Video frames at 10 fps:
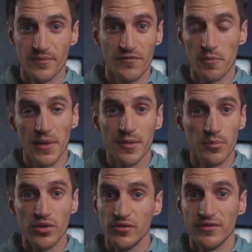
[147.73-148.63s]
for
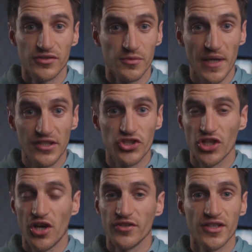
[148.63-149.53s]
people, some
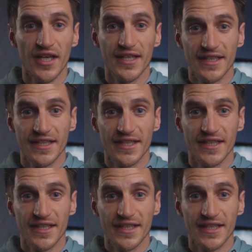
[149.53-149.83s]
headshots,